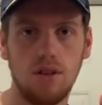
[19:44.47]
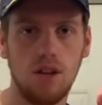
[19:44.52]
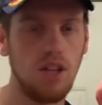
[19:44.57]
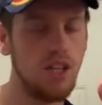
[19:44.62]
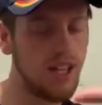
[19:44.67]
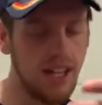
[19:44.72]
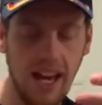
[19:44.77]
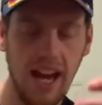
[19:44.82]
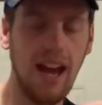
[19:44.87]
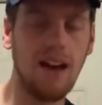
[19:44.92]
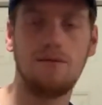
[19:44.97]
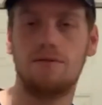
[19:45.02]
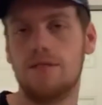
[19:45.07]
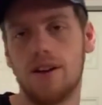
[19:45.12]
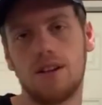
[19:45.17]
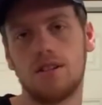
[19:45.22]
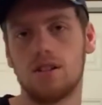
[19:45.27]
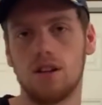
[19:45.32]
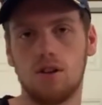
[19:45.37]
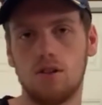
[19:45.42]
You can't
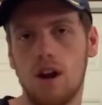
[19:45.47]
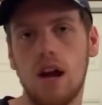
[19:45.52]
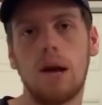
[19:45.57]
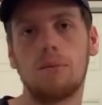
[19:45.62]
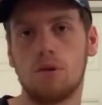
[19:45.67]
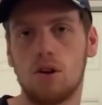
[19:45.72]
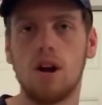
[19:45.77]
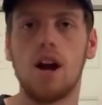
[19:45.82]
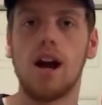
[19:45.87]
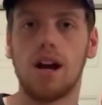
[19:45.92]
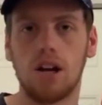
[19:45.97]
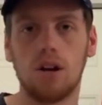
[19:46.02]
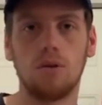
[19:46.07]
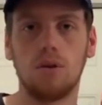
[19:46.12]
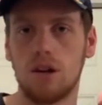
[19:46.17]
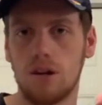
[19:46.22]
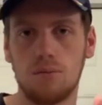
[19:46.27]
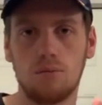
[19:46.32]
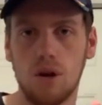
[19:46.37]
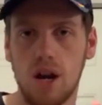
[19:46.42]
fix a graham cracker
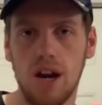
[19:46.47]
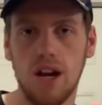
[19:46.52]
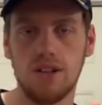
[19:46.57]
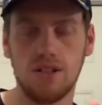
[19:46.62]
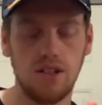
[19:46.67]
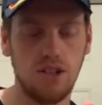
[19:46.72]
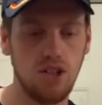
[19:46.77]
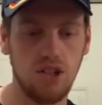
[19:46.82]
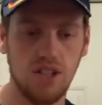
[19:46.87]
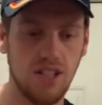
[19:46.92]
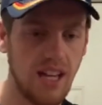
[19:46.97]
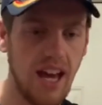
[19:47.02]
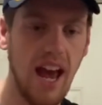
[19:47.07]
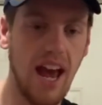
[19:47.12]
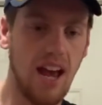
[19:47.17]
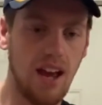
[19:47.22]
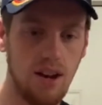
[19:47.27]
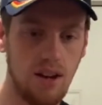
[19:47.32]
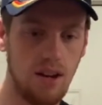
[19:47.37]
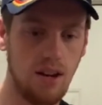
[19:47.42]
when it breaks. You just
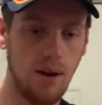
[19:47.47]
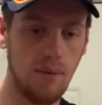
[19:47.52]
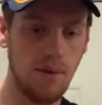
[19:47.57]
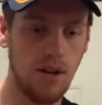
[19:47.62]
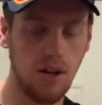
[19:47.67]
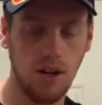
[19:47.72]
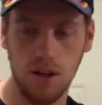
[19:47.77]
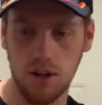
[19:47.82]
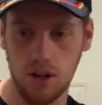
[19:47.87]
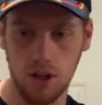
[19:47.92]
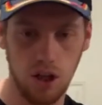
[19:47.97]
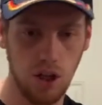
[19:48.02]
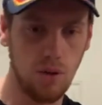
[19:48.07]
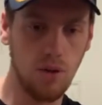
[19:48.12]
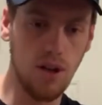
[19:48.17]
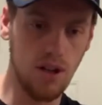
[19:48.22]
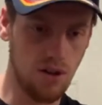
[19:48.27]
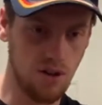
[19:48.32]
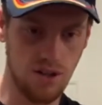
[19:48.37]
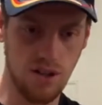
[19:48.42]
can't. I mean, you could glue
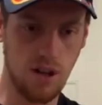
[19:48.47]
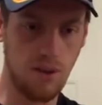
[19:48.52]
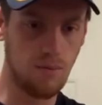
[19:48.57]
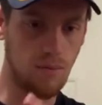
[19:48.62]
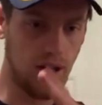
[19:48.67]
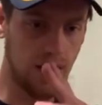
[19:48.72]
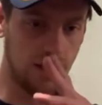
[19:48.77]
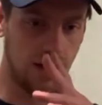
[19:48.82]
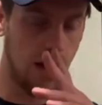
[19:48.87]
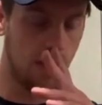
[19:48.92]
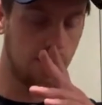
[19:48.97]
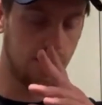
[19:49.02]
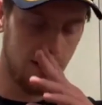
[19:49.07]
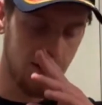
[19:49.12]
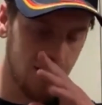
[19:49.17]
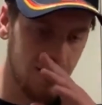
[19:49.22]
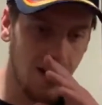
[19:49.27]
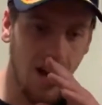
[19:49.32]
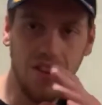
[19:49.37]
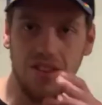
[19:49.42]
it or something like that, but
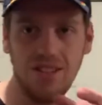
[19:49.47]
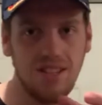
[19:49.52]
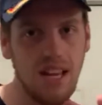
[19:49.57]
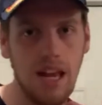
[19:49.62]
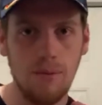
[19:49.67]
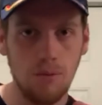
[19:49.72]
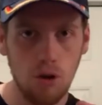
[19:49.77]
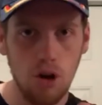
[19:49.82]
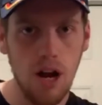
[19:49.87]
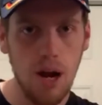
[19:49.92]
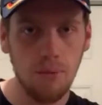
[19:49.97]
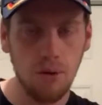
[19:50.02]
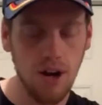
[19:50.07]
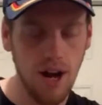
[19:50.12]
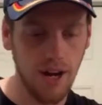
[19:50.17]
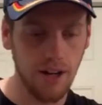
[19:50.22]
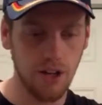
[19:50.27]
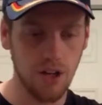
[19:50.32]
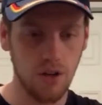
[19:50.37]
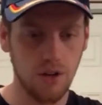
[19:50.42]
it's not the same graham
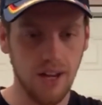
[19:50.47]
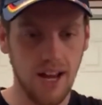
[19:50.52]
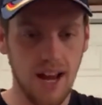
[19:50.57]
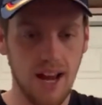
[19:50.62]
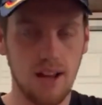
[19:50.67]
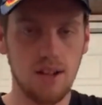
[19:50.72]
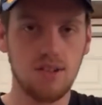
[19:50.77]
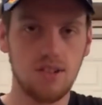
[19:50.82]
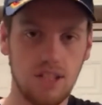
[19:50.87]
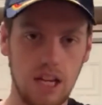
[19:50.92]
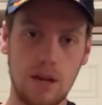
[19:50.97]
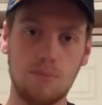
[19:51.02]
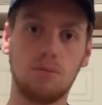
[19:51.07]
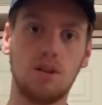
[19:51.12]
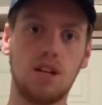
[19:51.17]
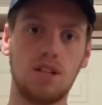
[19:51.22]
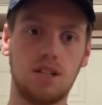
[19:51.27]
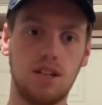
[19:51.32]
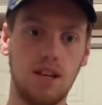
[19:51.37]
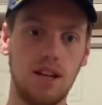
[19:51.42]
cracker. You can't
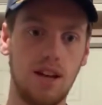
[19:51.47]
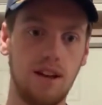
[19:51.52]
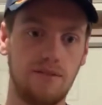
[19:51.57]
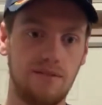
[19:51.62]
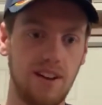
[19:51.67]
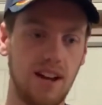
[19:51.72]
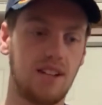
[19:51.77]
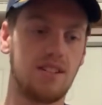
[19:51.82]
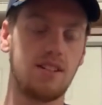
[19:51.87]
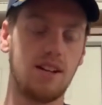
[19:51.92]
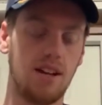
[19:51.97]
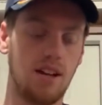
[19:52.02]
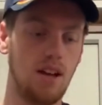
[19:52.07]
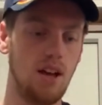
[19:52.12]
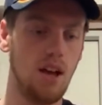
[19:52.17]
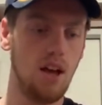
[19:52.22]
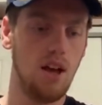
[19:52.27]
seamlessly fix it.